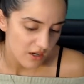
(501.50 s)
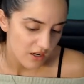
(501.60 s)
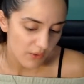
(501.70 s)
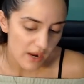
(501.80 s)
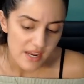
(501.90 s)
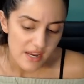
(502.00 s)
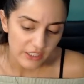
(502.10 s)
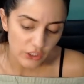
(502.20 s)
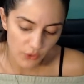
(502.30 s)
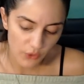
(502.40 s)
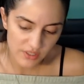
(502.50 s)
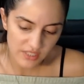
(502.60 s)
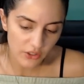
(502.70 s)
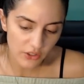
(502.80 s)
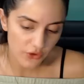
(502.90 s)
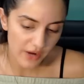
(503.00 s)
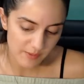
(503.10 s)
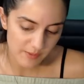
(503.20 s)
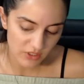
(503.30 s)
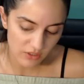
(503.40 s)
Right? Like you're focusing on other
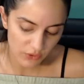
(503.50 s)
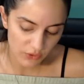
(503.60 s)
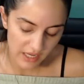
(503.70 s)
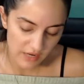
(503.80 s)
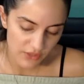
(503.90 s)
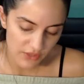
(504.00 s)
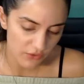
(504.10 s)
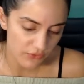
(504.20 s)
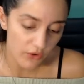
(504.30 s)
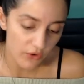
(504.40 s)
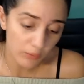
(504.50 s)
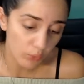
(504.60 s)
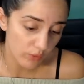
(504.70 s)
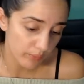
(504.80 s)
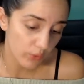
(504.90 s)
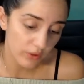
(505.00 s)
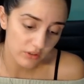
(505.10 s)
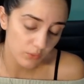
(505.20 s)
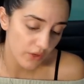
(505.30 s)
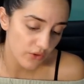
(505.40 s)
aspects of your life that are far more
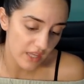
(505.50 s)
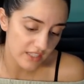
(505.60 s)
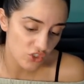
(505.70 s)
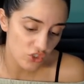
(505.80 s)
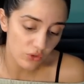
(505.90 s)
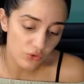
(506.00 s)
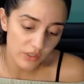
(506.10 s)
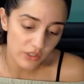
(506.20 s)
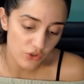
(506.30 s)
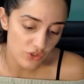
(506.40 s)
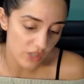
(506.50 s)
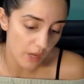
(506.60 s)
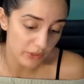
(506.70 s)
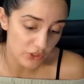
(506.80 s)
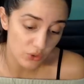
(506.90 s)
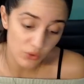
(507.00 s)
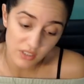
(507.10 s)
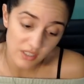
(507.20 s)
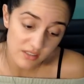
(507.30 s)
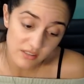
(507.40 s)
important, whether that's children or just
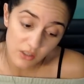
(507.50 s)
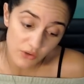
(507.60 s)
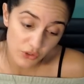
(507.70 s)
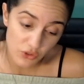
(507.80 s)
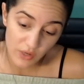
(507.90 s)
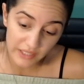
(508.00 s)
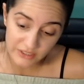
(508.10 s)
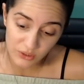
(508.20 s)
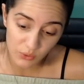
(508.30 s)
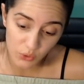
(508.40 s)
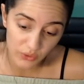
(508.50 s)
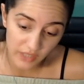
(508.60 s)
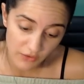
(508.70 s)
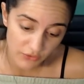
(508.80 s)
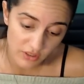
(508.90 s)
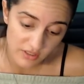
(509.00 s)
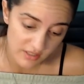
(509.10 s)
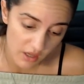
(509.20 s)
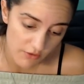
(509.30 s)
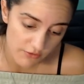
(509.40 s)
opportunities, Leo, that you're trying to create for
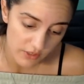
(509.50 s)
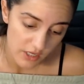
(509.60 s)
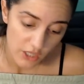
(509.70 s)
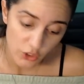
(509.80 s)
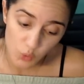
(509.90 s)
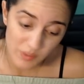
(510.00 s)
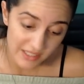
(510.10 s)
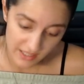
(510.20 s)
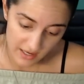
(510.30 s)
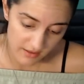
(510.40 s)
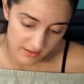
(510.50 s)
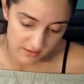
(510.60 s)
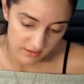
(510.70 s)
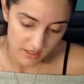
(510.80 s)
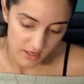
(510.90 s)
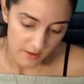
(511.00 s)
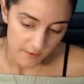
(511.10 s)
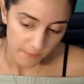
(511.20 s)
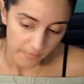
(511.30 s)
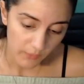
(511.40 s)
yourself, new beginnings,
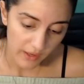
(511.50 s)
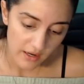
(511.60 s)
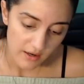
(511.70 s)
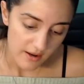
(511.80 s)
right?